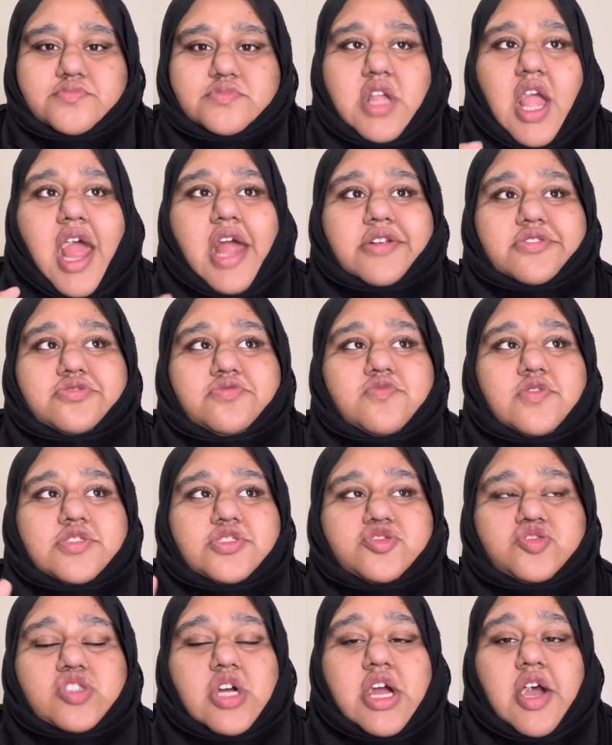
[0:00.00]
I do want
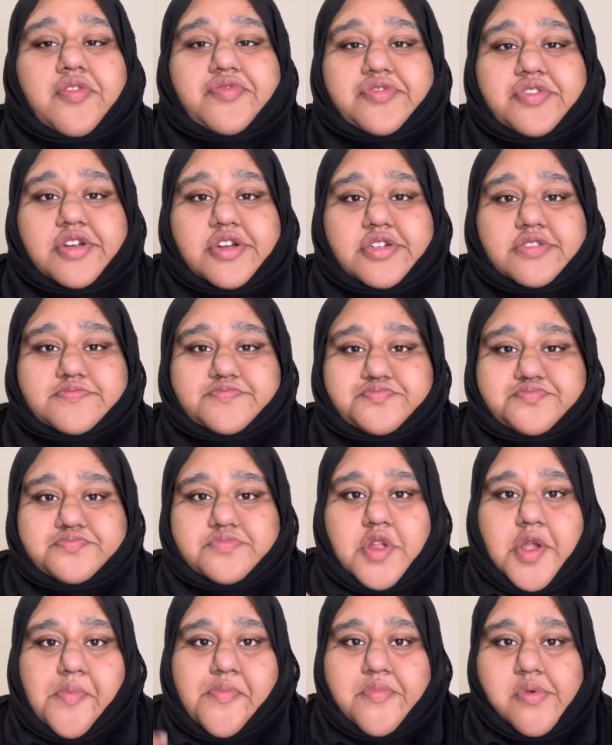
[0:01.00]
to try out
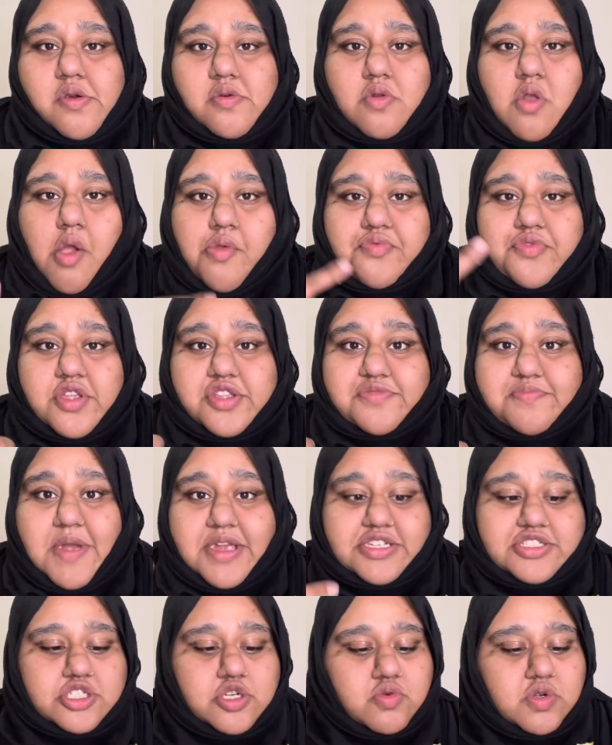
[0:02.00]
the
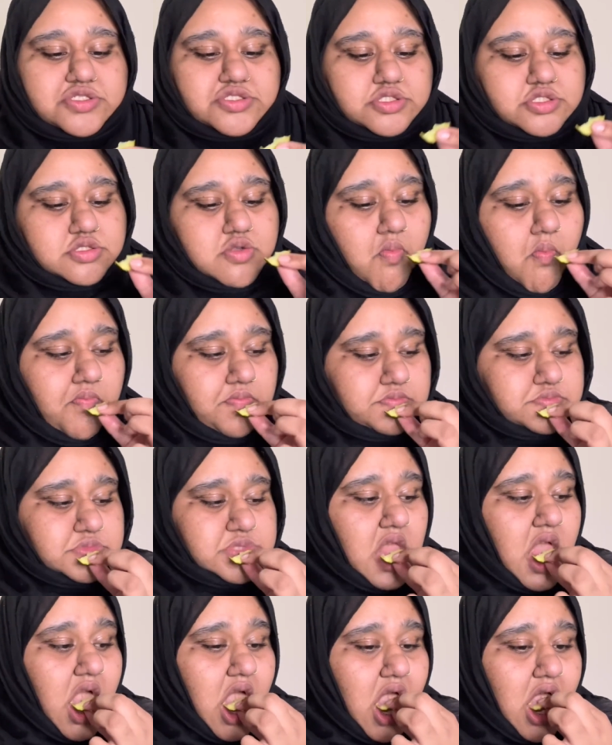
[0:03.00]
spicier ones,
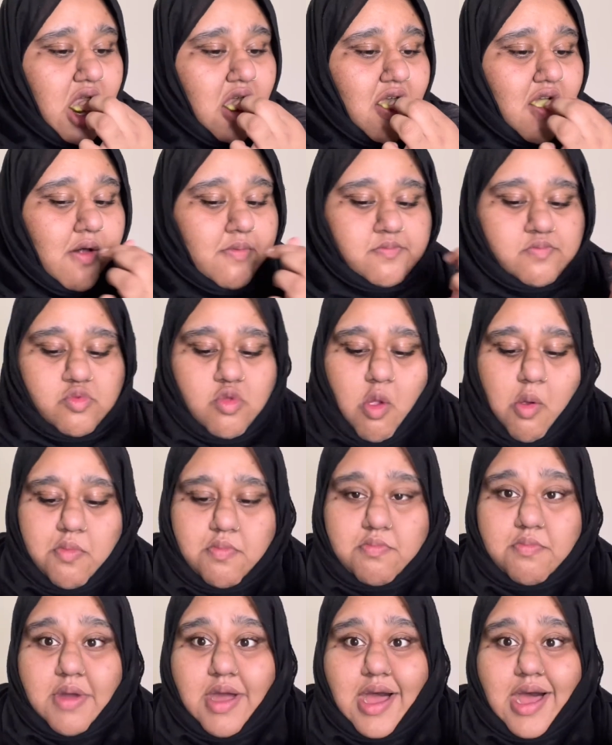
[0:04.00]

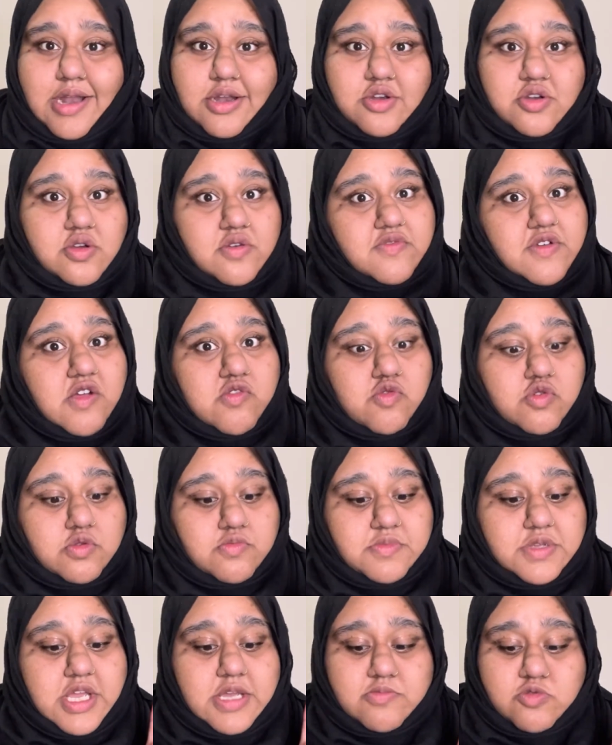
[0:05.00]
but I don't know if I will
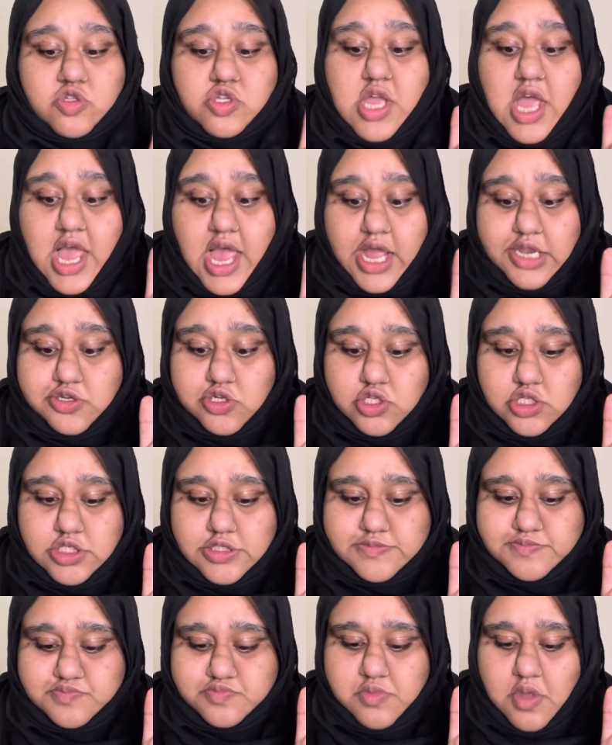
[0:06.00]
be able to handle it.